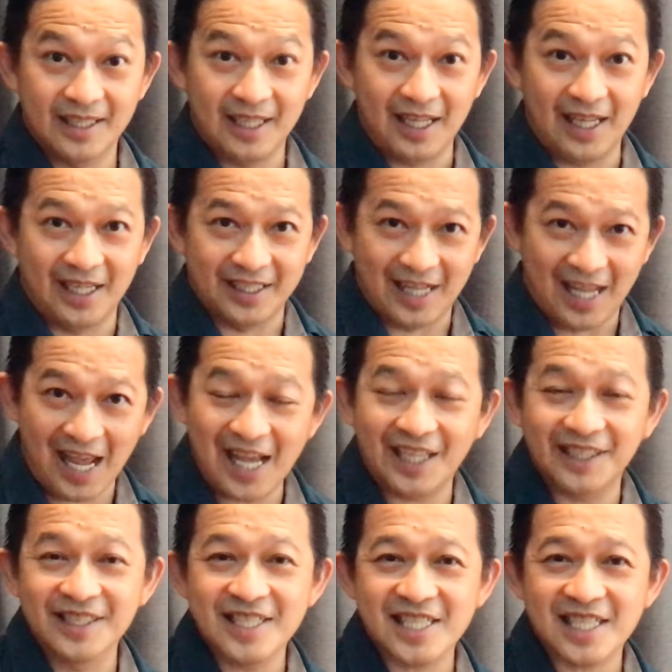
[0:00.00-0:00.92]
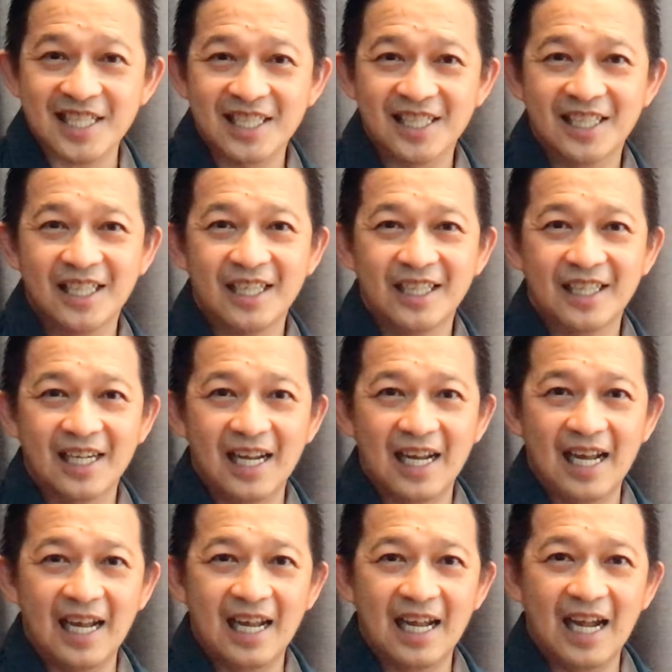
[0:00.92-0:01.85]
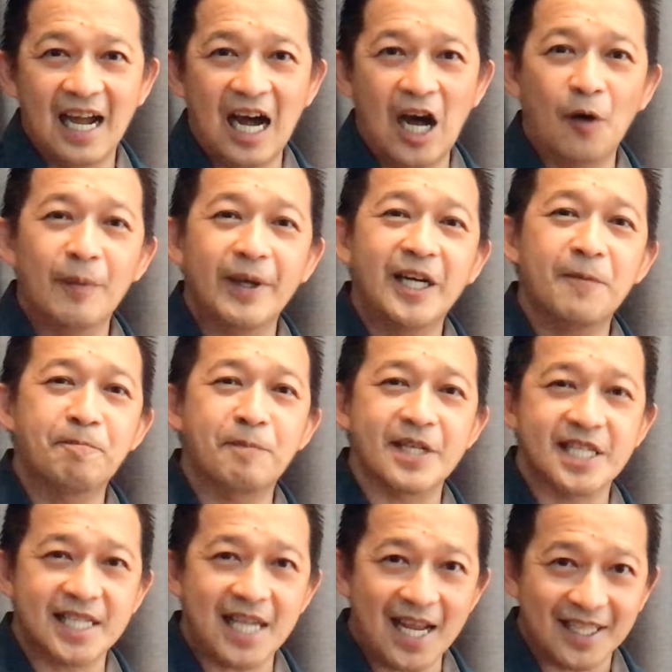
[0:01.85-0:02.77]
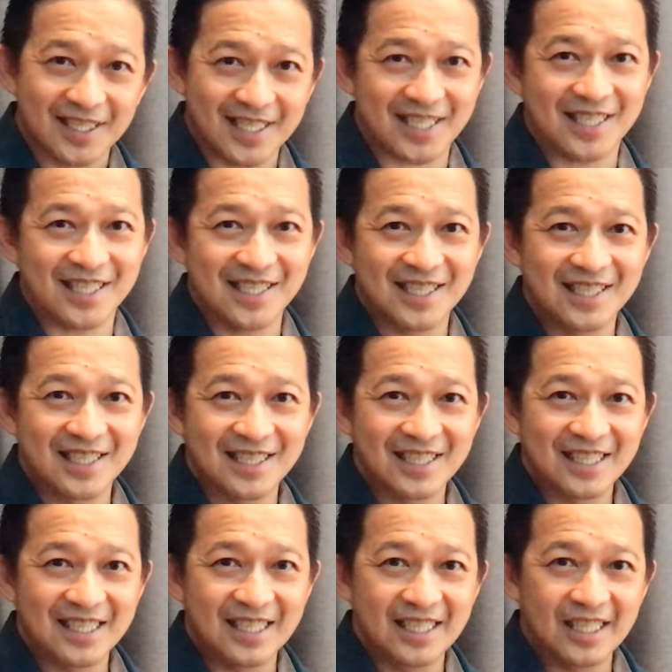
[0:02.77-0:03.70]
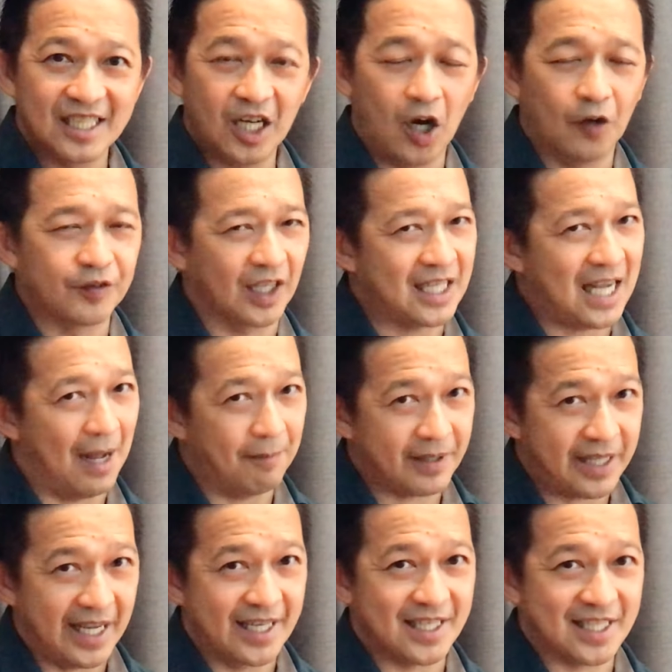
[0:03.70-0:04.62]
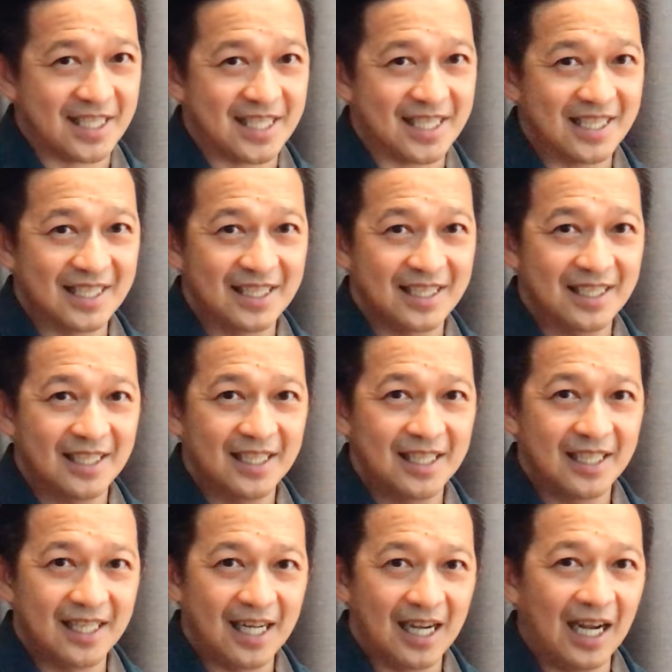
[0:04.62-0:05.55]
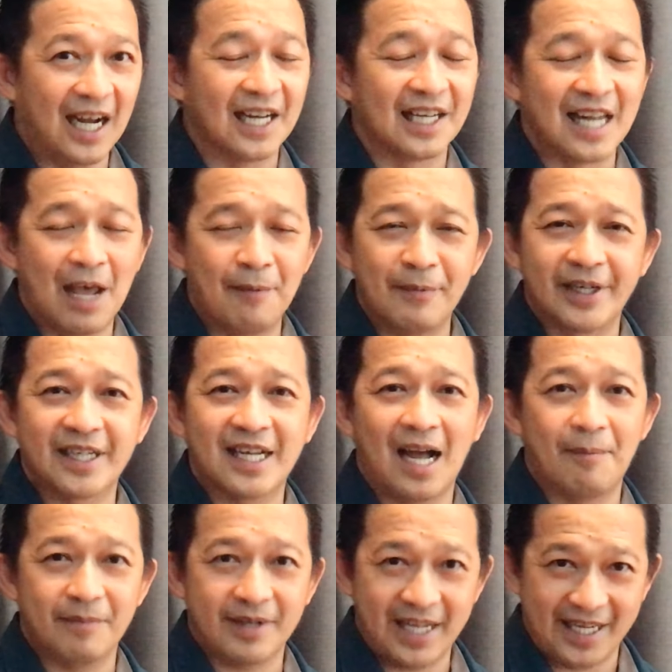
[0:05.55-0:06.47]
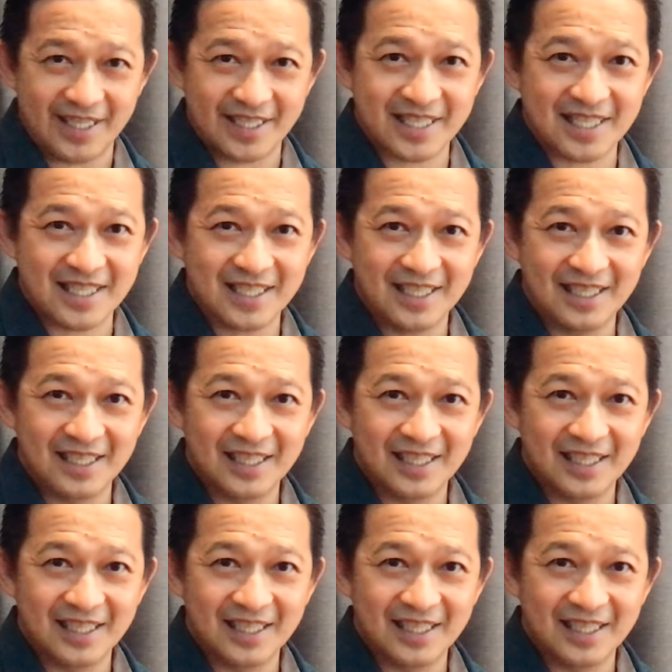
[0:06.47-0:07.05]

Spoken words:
And hence, how many percent of the cupcakes are lemon cupcakes?